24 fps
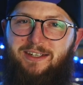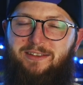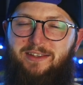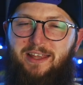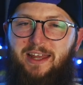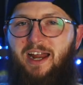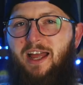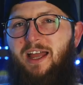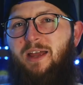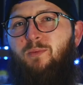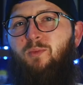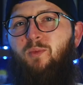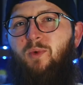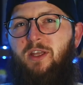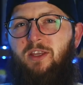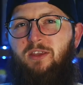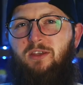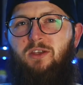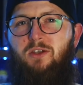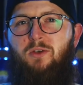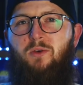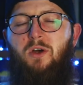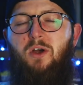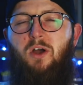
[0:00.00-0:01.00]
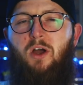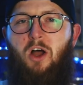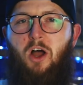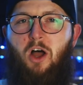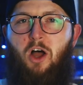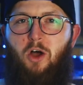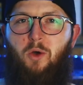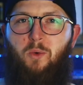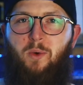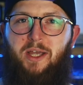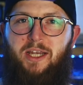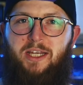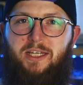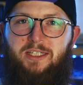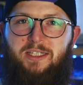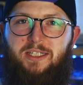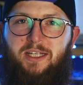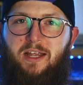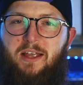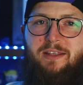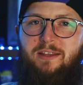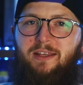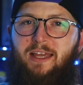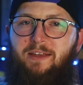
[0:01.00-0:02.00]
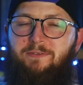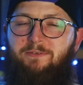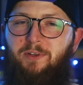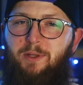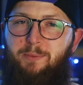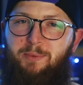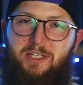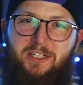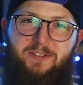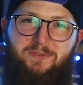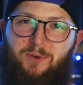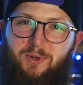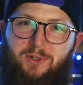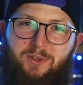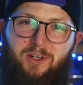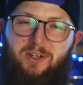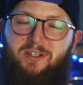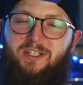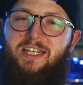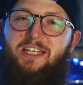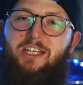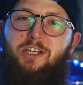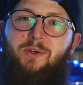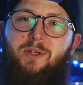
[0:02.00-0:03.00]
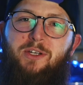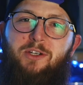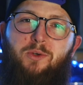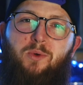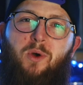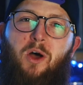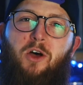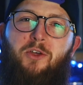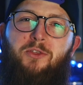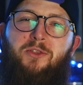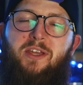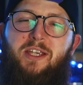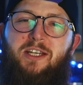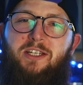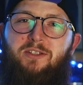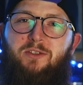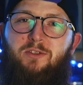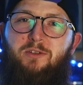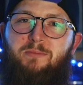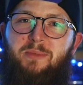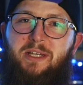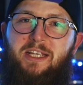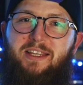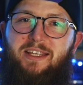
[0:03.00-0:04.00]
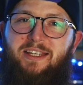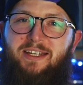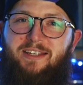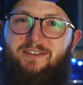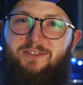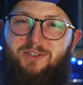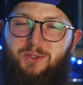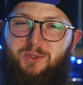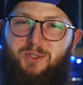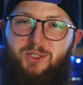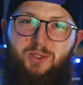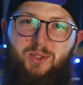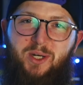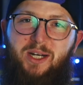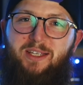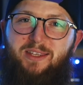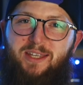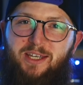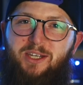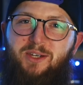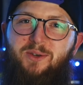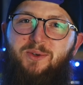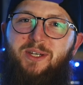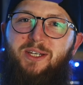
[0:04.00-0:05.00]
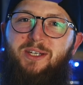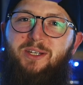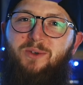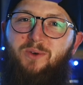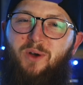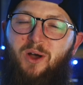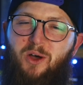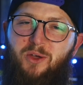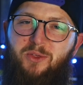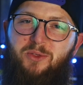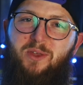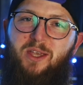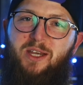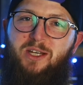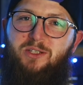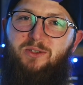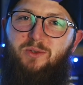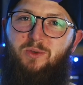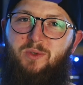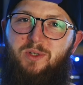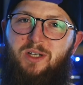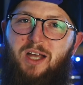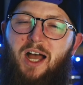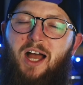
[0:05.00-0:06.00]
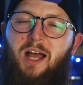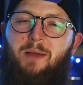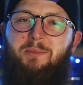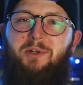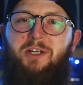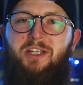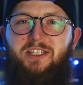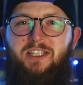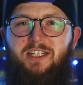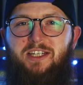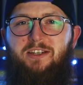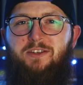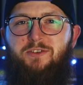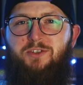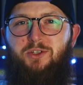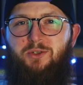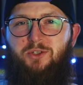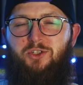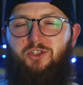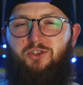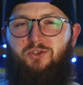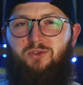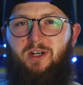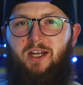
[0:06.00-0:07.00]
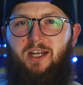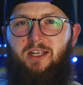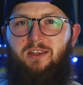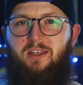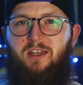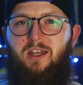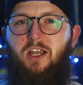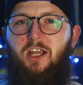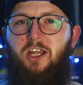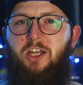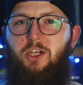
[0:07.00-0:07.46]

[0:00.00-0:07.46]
That I am with you always. That Philippians four thirteen, you can do all things through me that gives you strength. That you can do all things through God because he gives you strength.